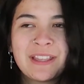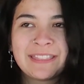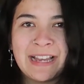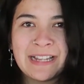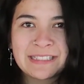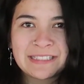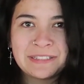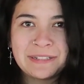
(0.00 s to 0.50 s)

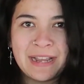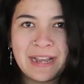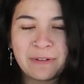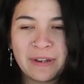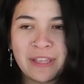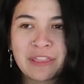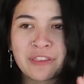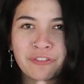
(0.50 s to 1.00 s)
that's
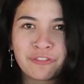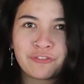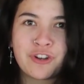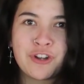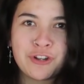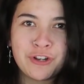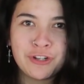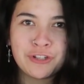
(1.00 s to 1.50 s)
now in the
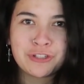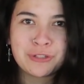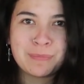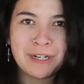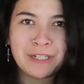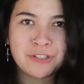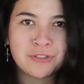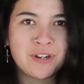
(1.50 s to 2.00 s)
front under
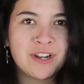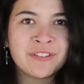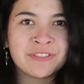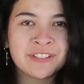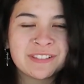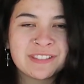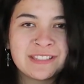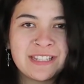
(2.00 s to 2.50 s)
my
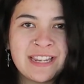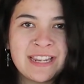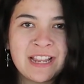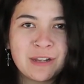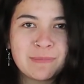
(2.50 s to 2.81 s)
driver's seat.